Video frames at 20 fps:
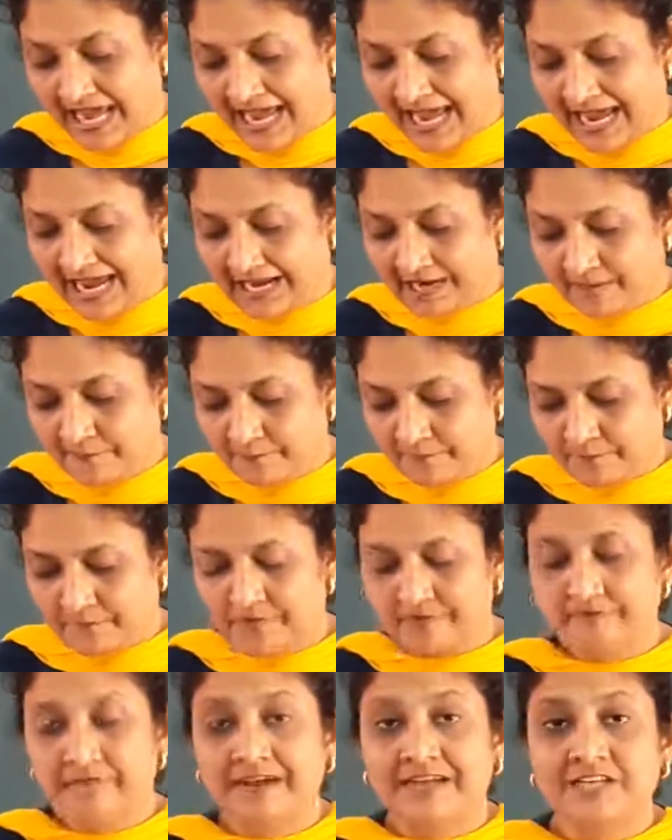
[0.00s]
and
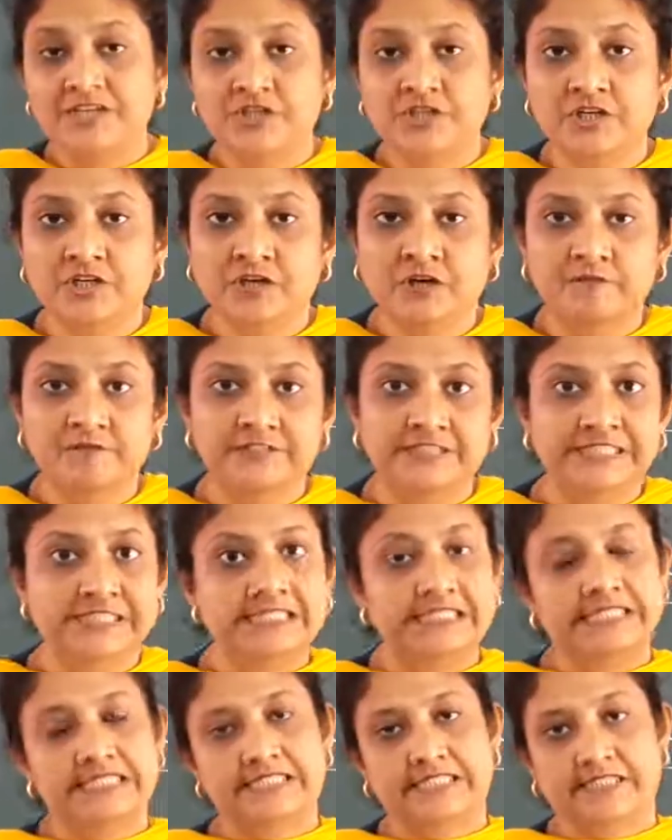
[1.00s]
prevention of
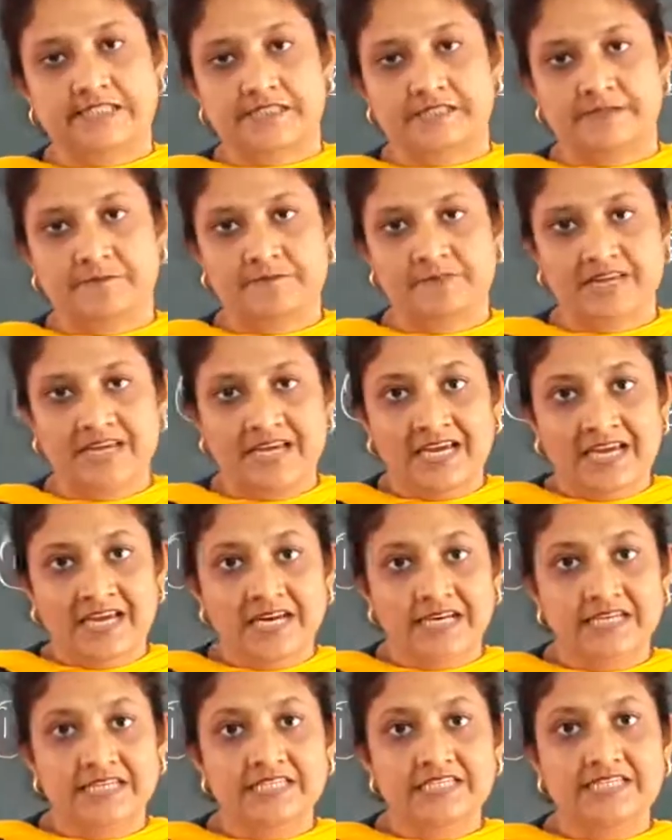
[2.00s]
diseases.
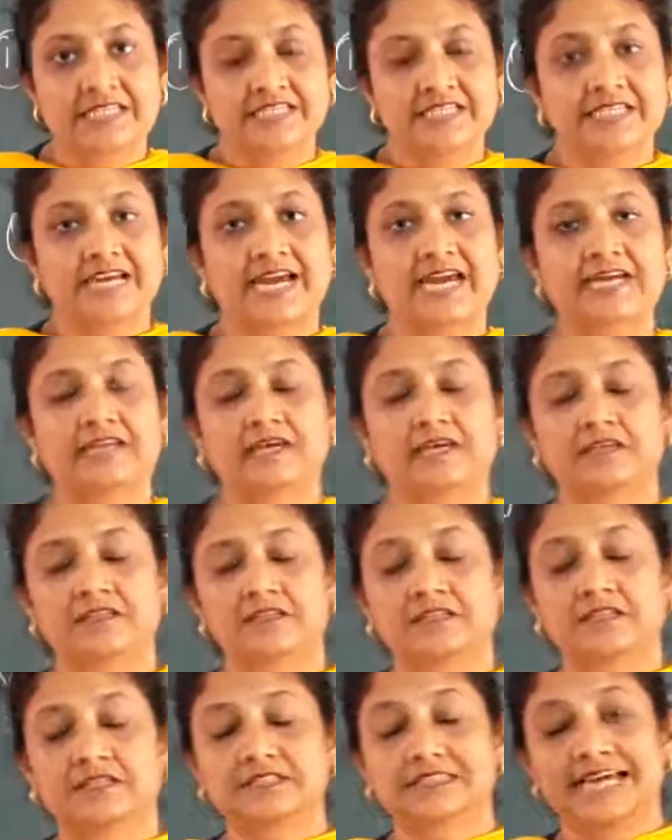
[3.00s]
It is
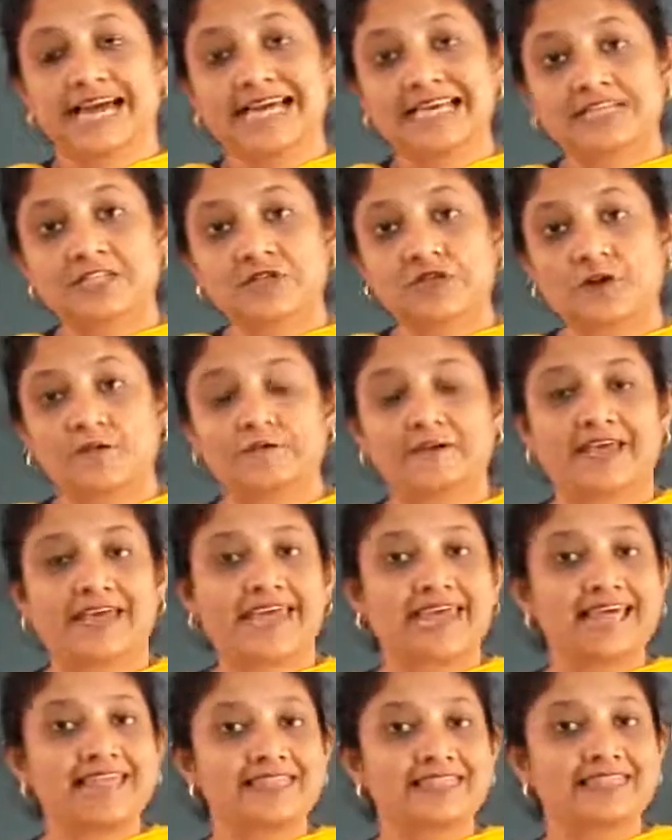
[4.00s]
the science of
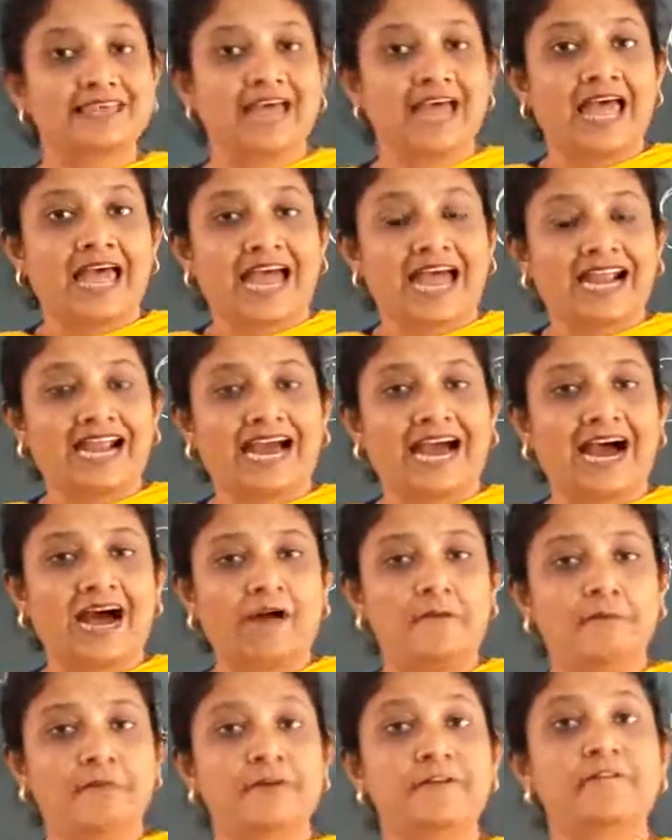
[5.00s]
health and
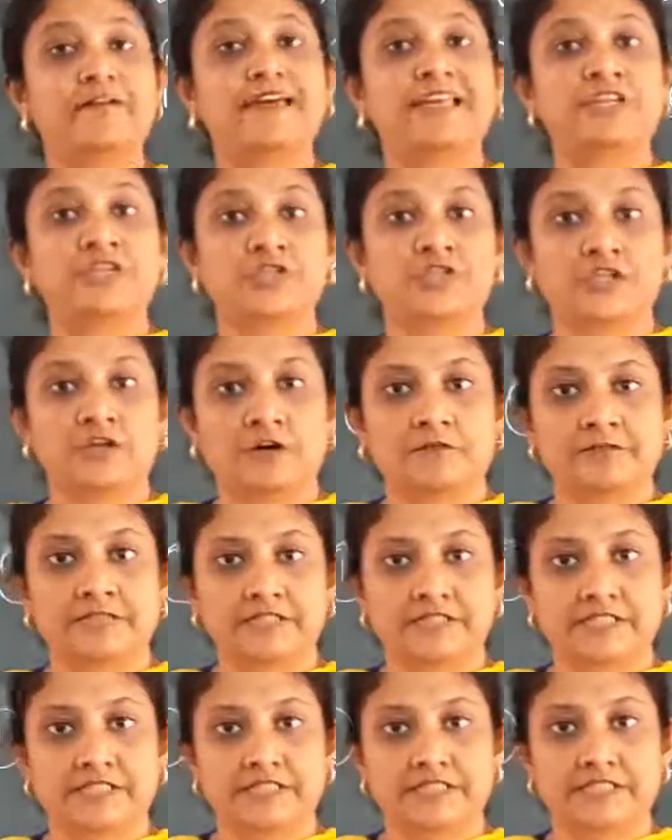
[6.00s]
prevention of
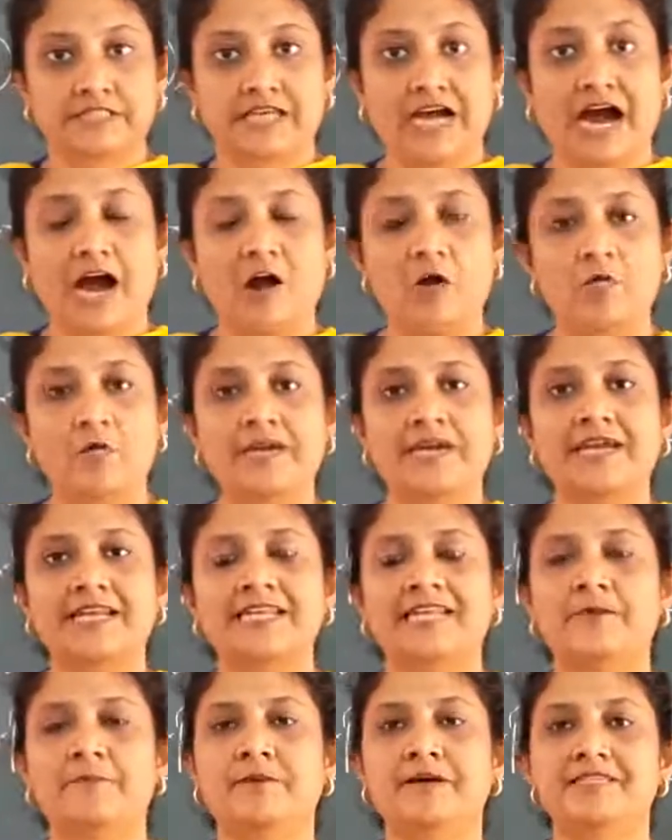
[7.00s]
diseases. How we can
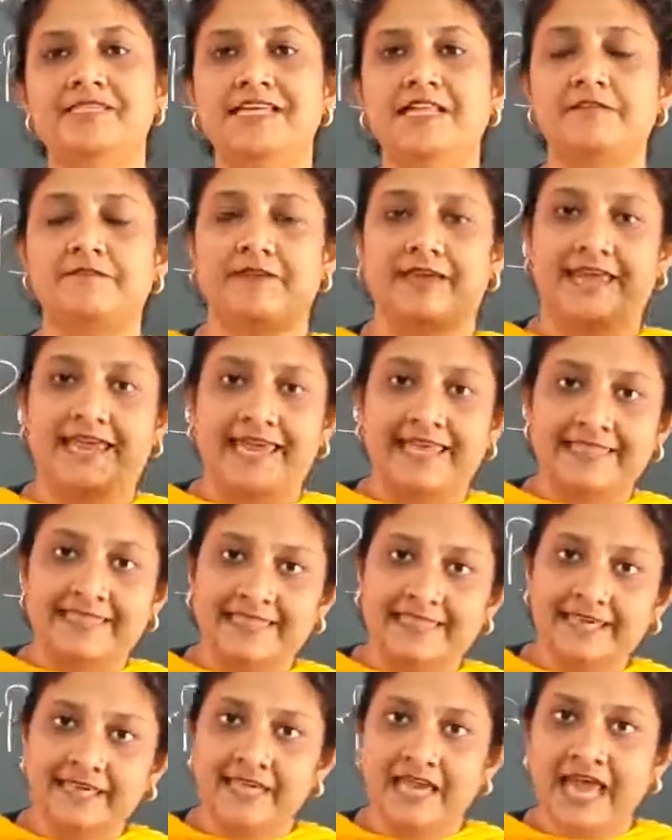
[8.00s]
keep ourselves
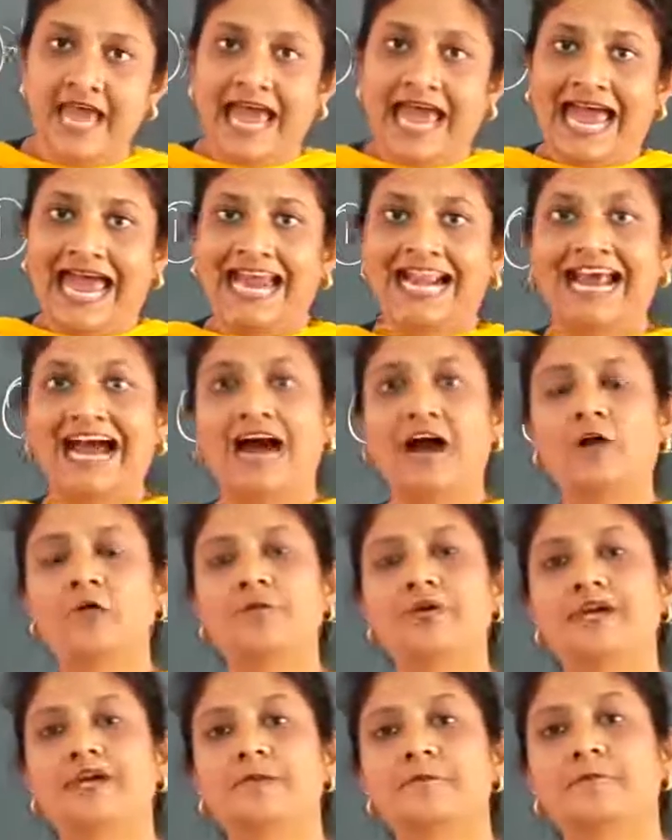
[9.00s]
healthy and how
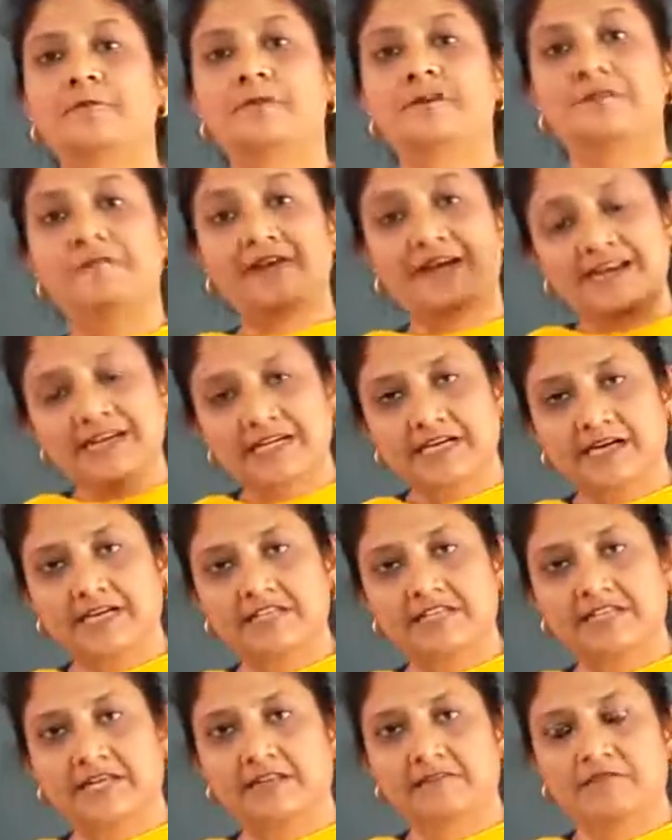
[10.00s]
we can prevent
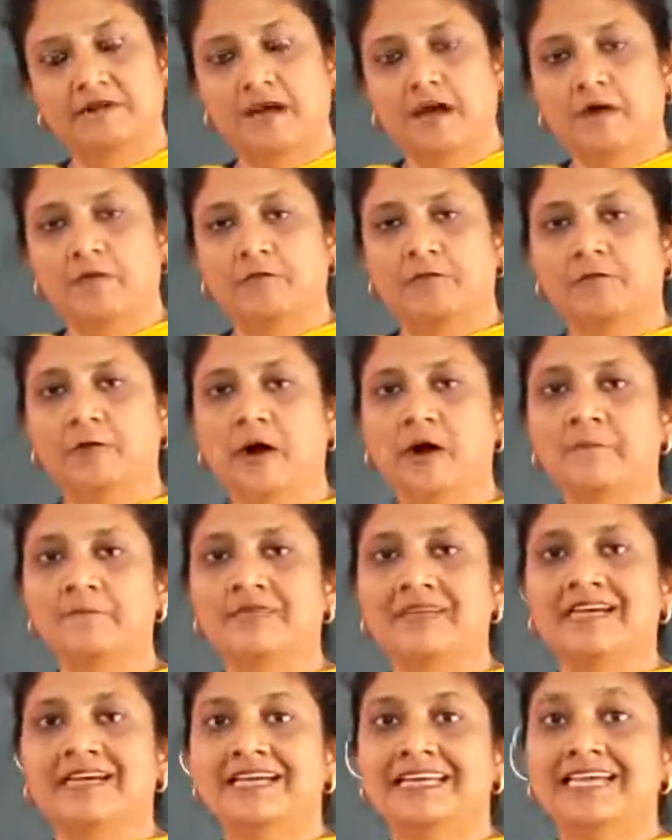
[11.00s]
ourselves
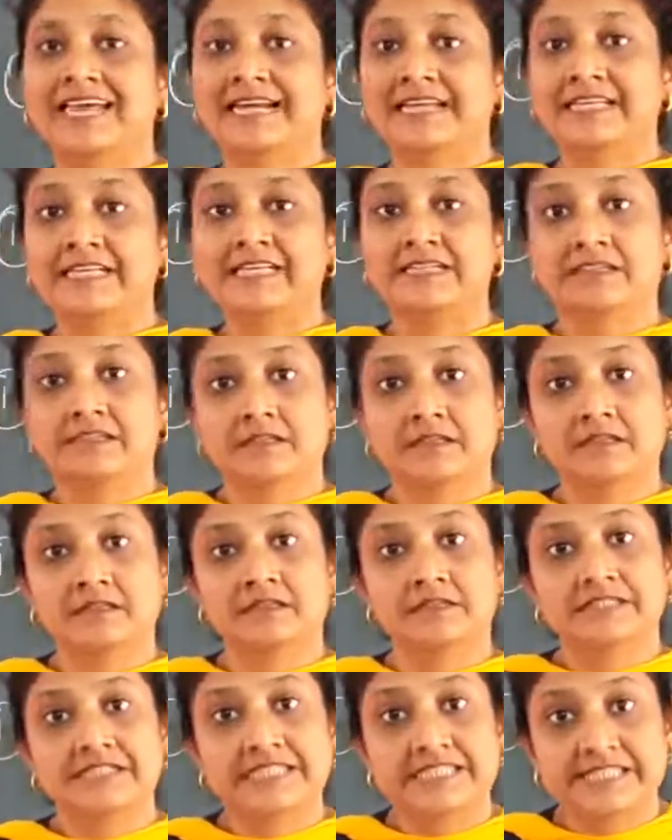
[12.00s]
from getting
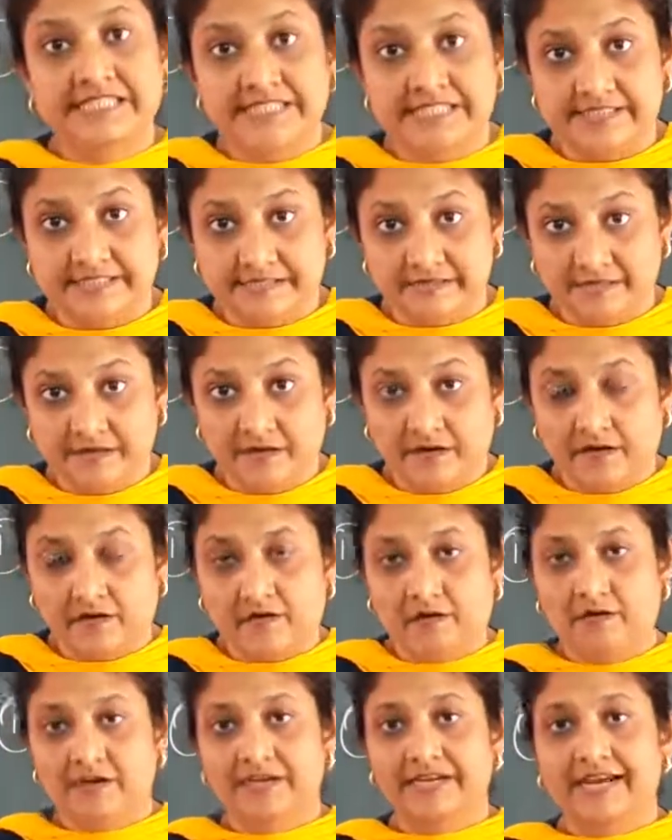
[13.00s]
diseased
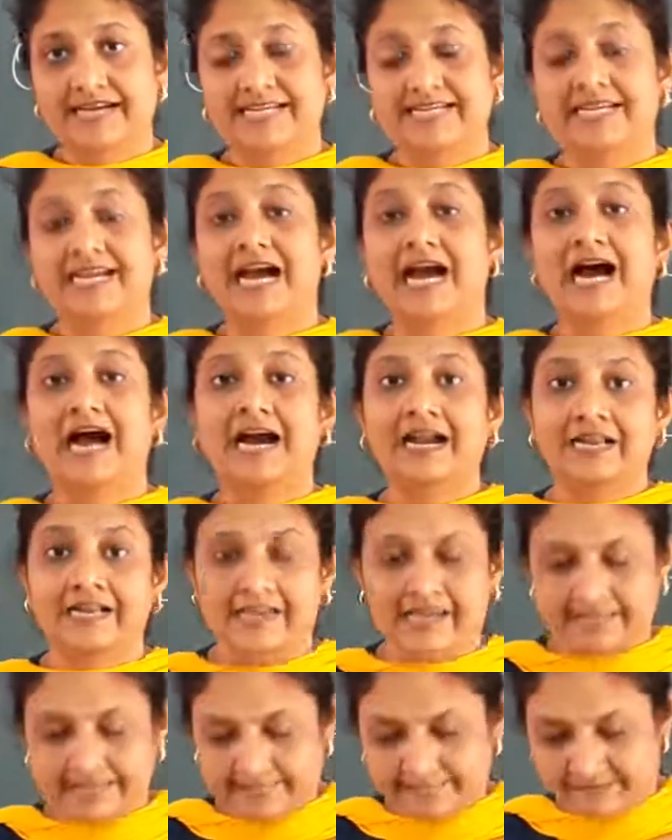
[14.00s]
or getting
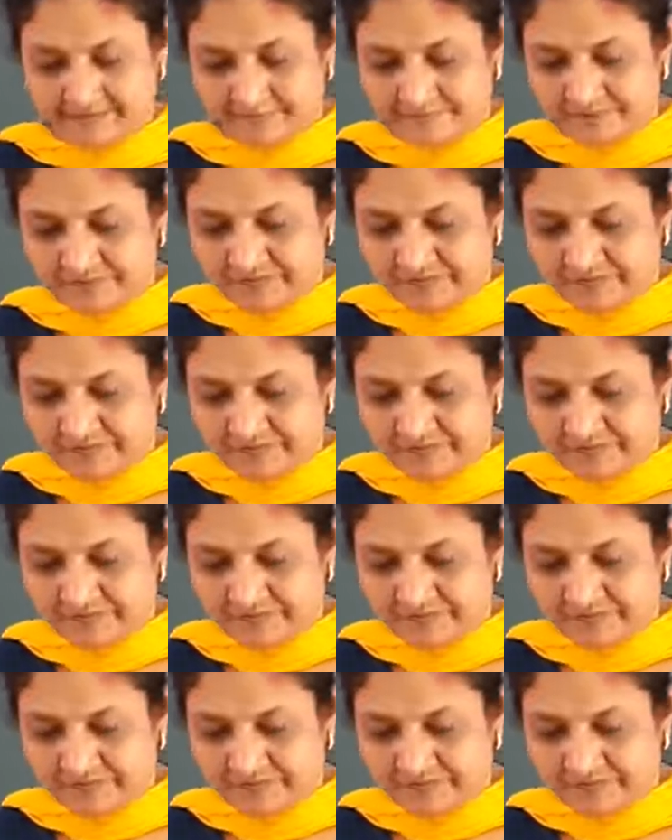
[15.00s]
unhealthy.